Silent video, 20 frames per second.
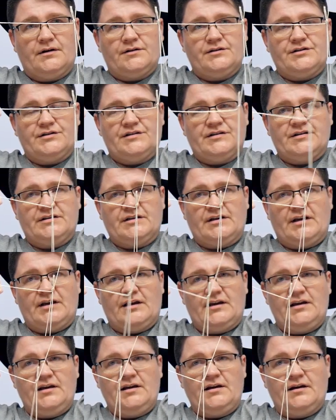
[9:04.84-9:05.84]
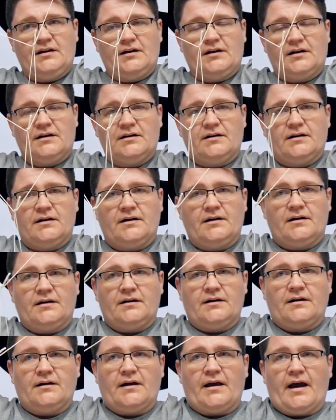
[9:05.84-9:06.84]
to see
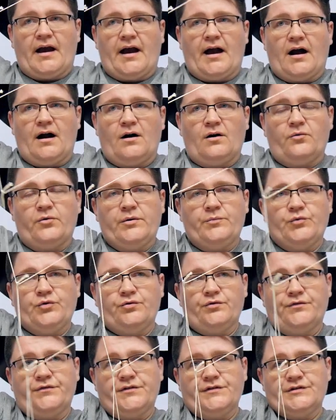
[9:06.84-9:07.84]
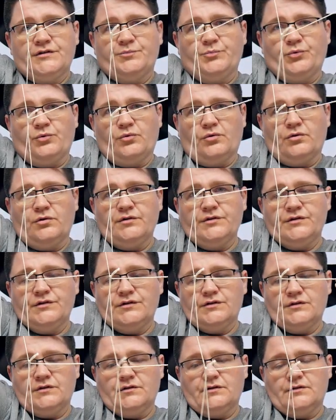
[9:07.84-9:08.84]
how we move the
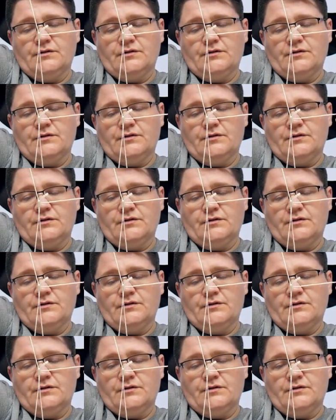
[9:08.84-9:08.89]
spools